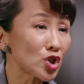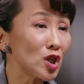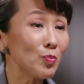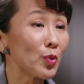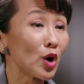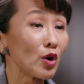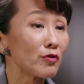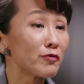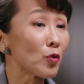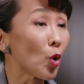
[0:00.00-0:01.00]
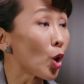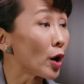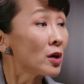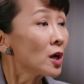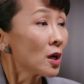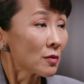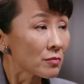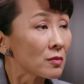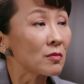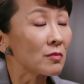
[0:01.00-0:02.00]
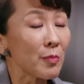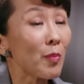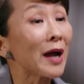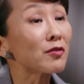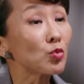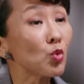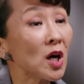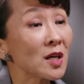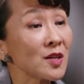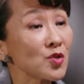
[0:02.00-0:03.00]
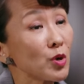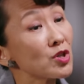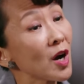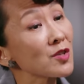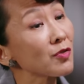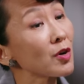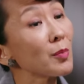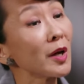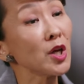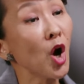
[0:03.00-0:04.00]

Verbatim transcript: cheaper for migrant workers when transferring money